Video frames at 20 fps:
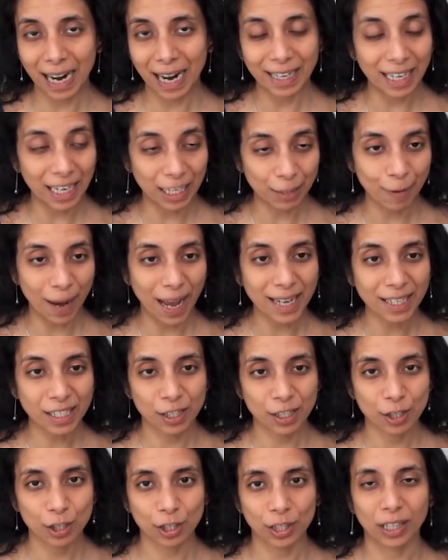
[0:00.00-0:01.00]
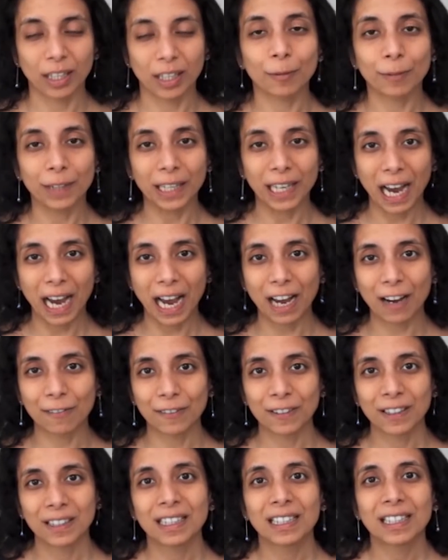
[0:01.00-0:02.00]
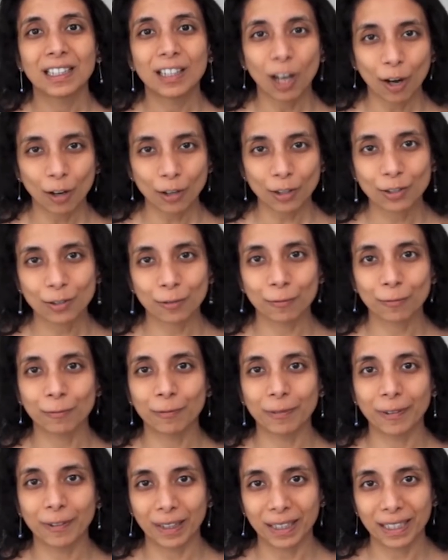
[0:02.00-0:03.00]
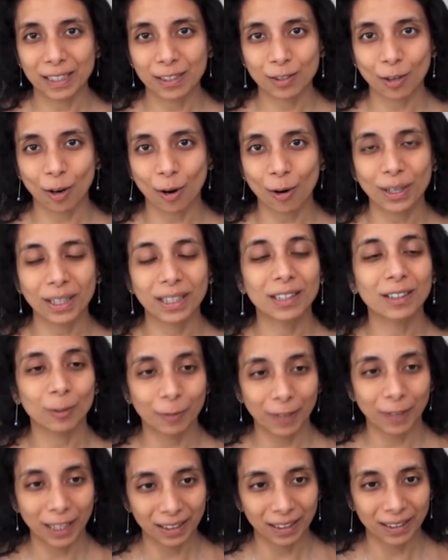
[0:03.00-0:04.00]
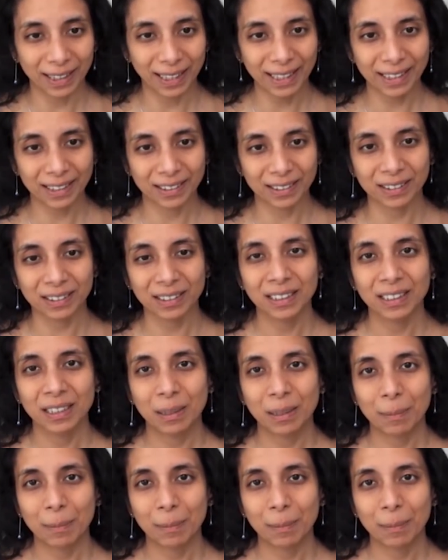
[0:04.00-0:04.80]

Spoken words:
advantage here. We have lots of historical weather data,